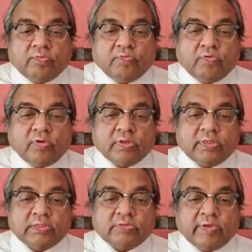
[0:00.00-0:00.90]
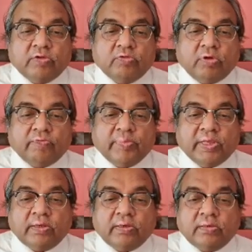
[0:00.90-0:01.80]
for this value of
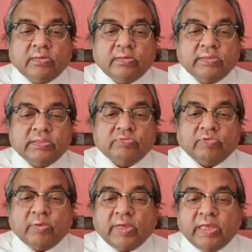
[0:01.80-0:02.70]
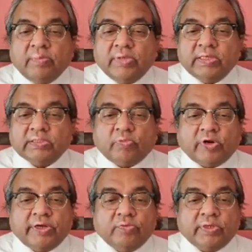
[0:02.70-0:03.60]
ml, it is 1 by ml is
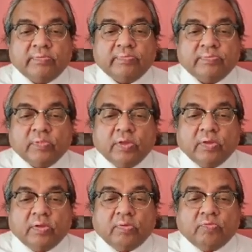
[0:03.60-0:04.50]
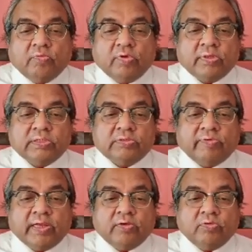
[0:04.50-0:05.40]
0.1. For this
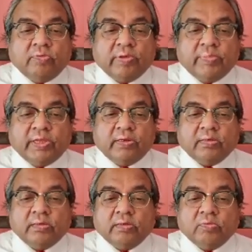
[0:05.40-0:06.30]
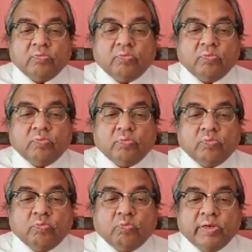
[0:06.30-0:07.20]
value of ml,
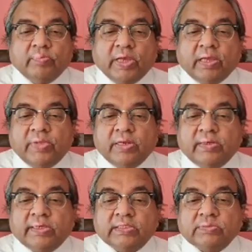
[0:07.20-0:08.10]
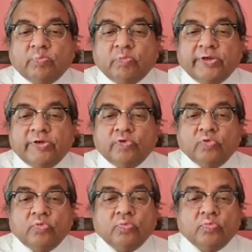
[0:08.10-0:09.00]
1 by ml, that is
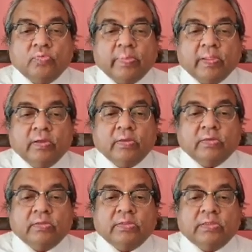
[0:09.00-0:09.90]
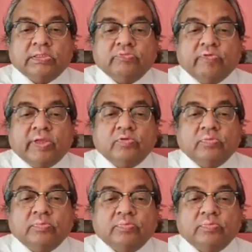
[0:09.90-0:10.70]
0.2. This value